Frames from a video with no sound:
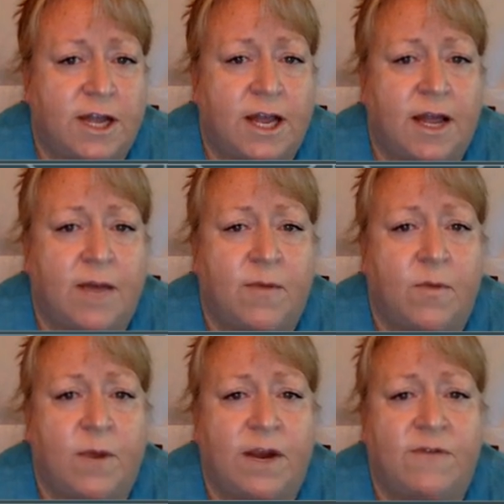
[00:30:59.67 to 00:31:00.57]
Um,
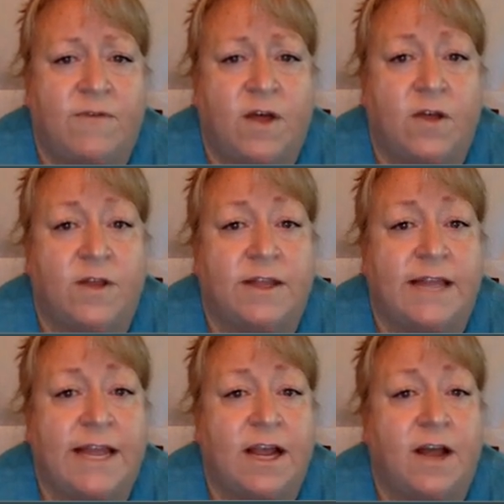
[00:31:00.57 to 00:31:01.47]
we can follow the
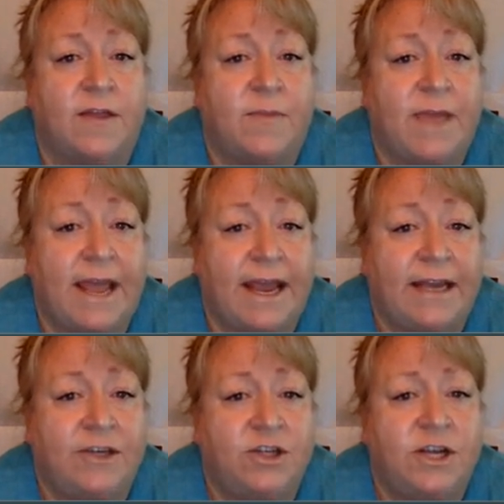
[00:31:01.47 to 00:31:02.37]
link on the
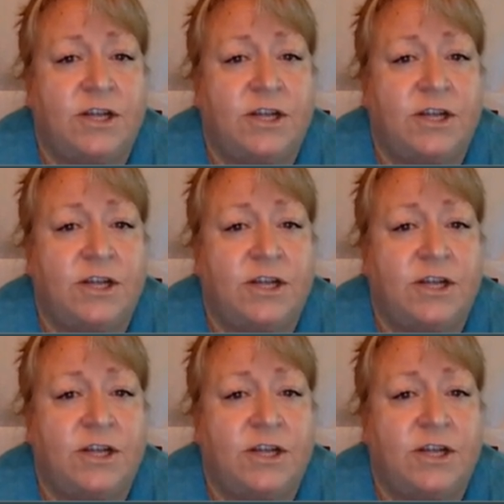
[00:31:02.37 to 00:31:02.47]
page.